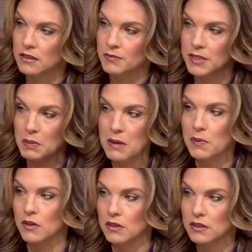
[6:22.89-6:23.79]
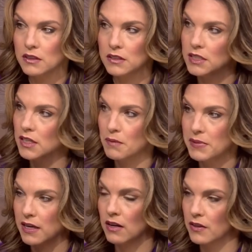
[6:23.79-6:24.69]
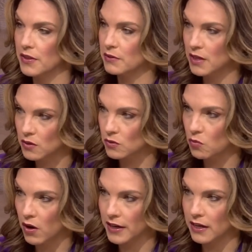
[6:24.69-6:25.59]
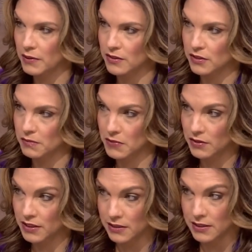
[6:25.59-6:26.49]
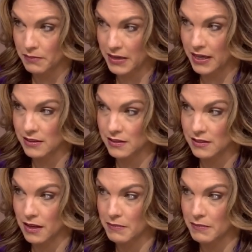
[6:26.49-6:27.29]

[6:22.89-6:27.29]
these people cannot be on their own walking around our community in some cases. I